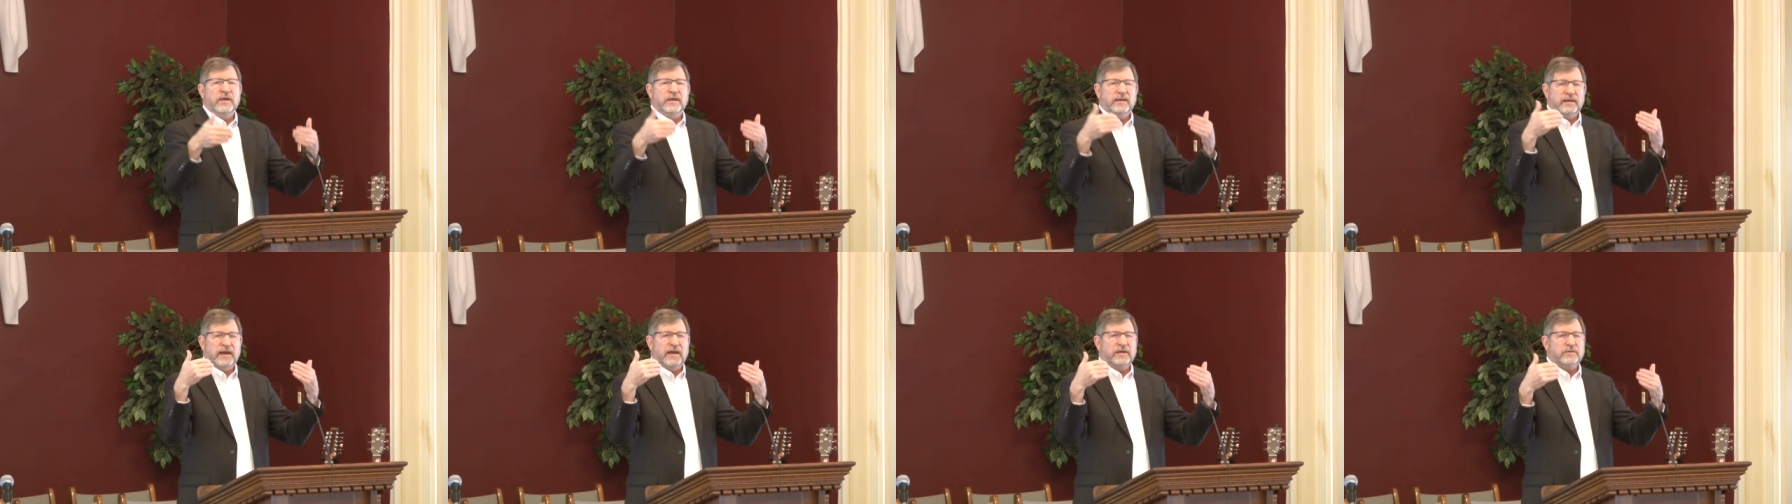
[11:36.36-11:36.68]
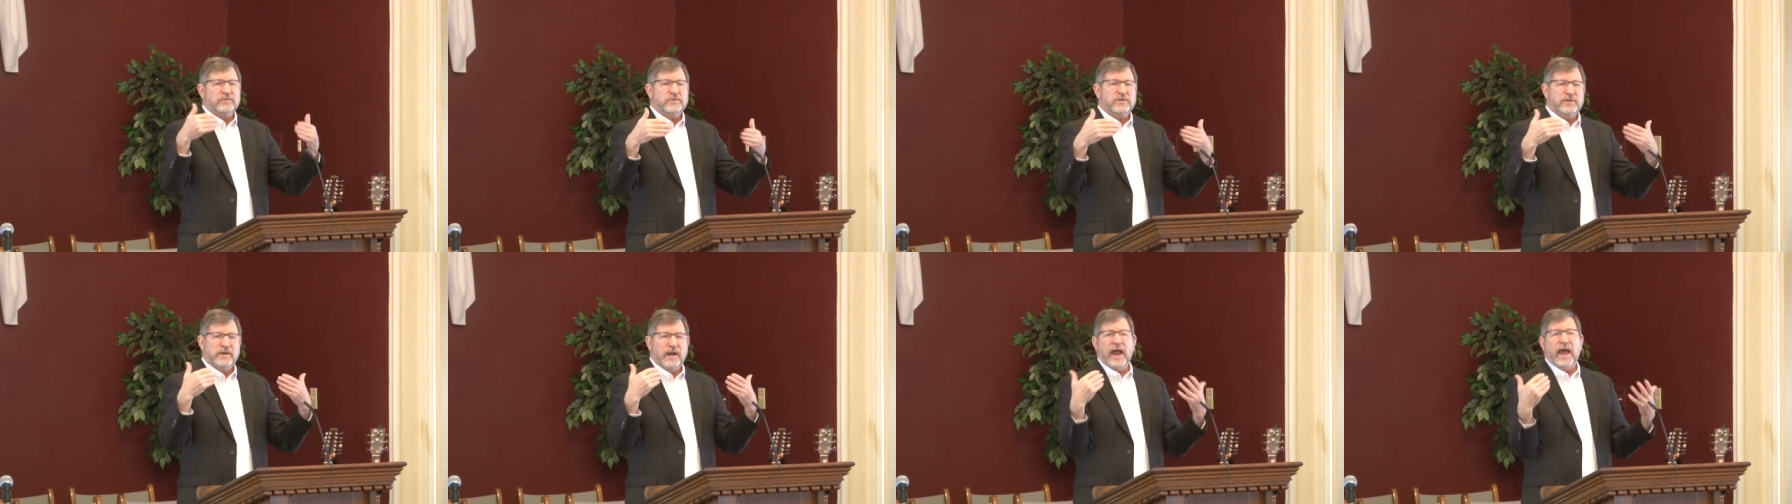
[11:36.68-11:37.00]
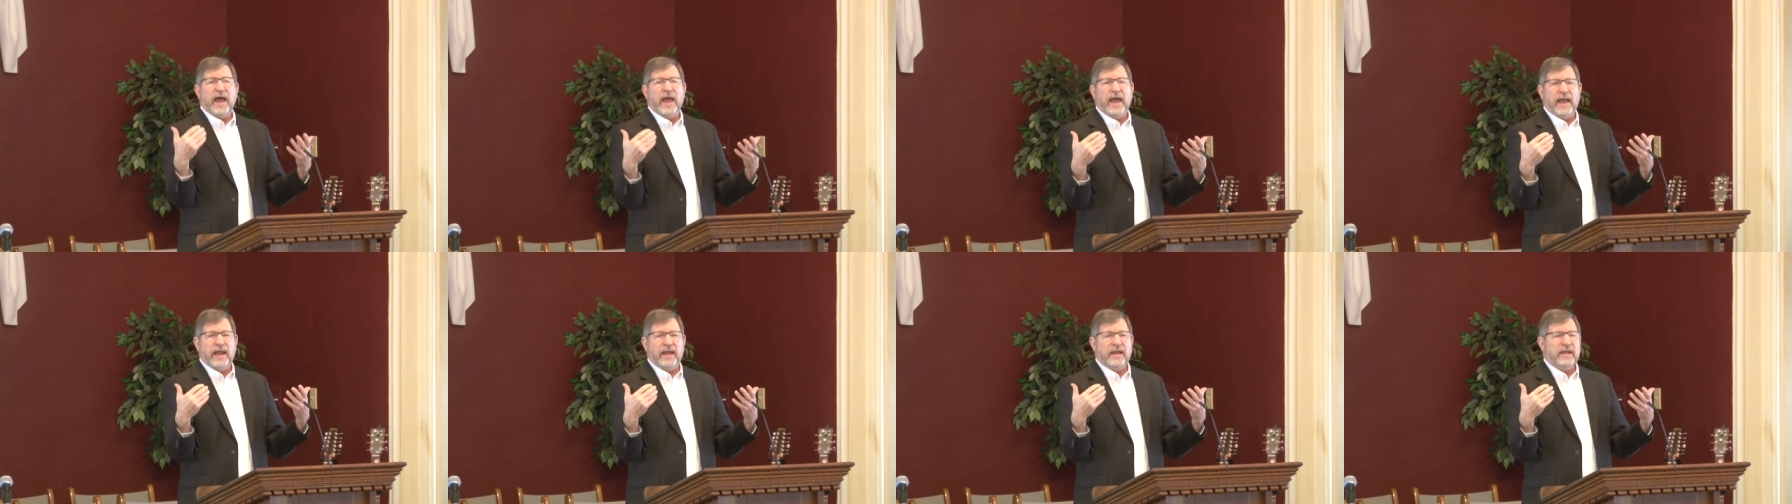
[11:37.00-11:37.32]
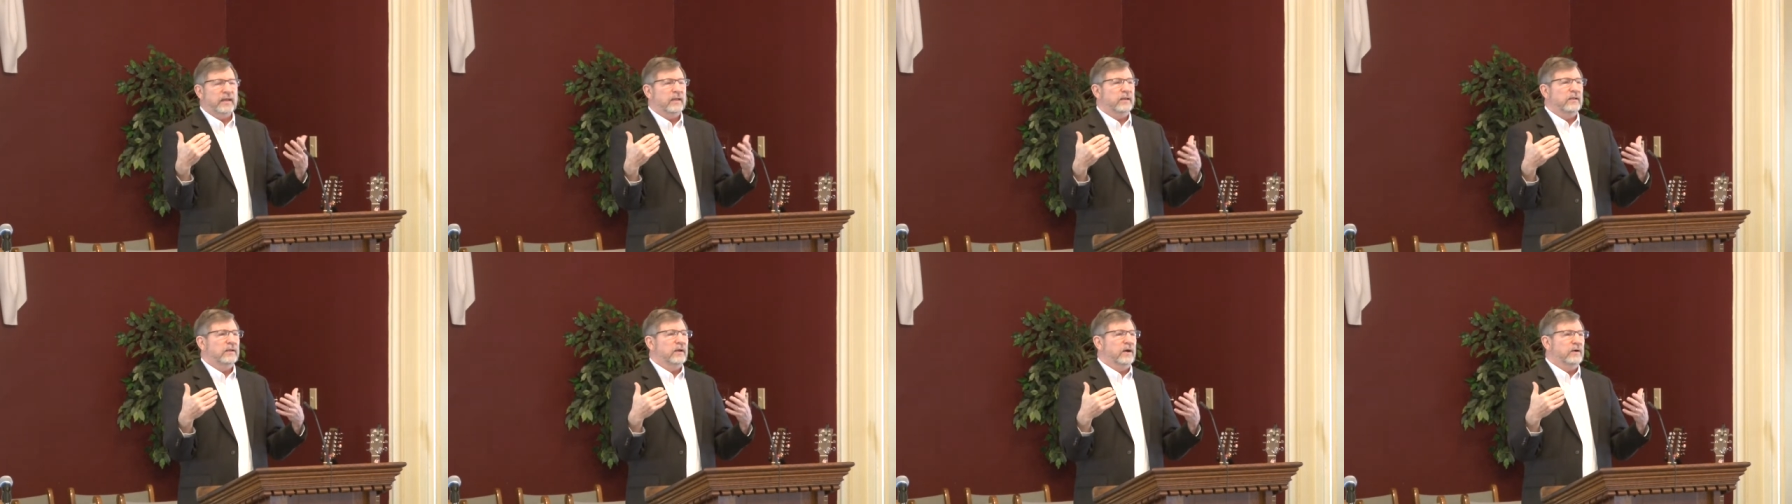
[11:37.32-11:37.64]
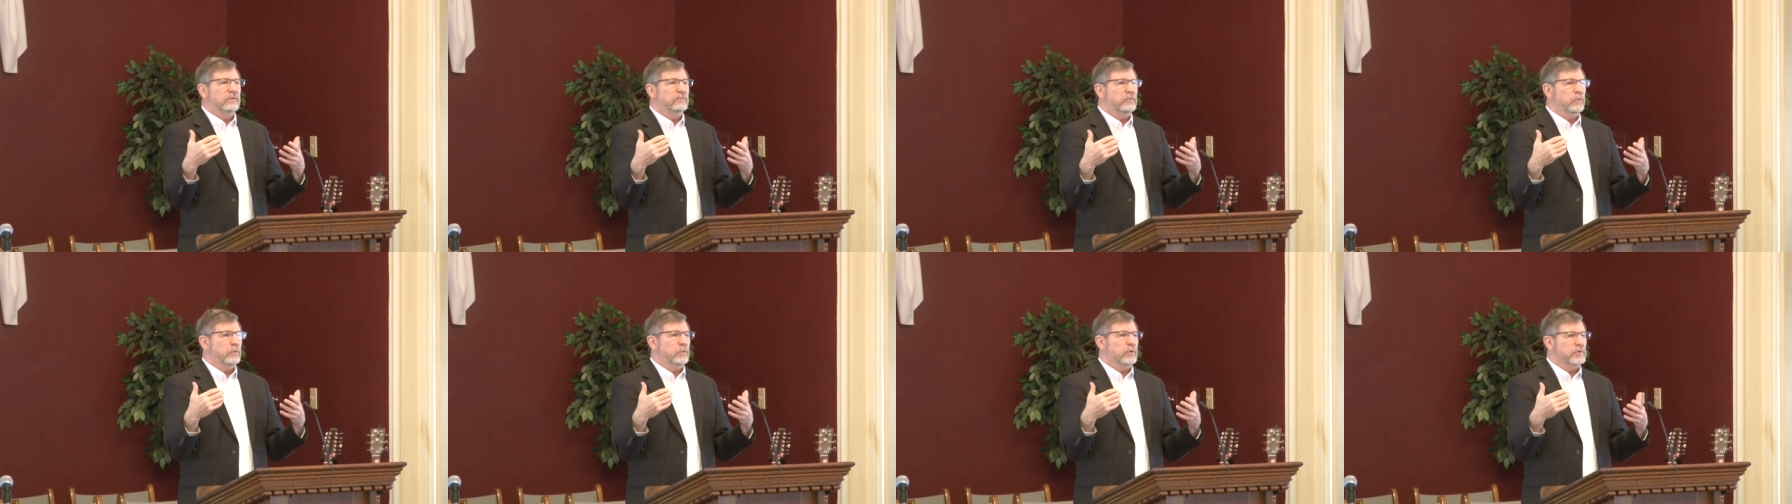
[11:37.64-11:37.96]
Now, today,
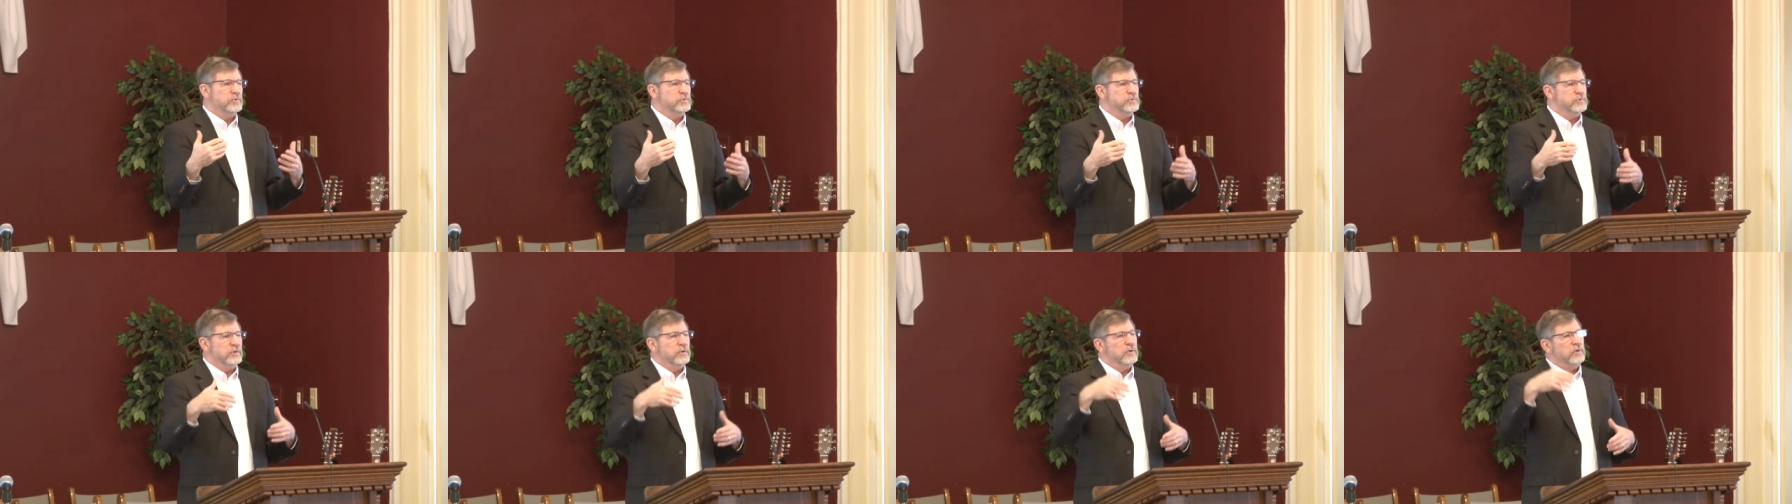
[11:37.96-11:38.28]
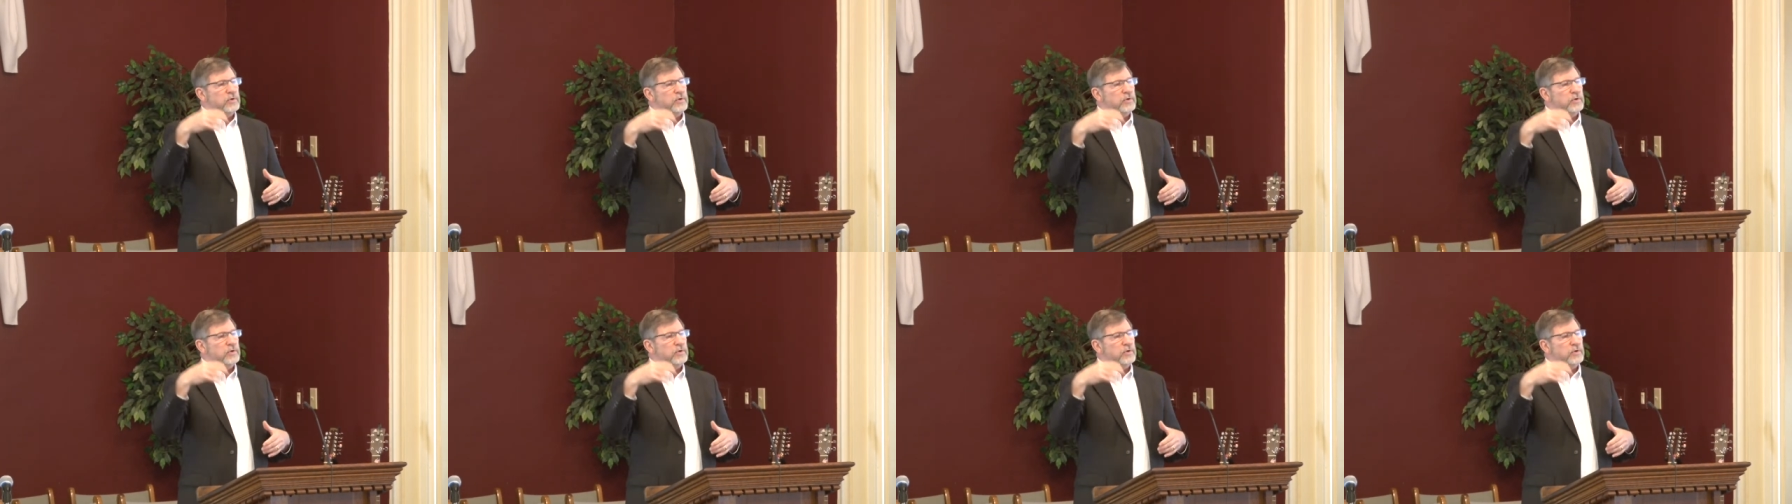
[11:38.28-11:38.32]
of course,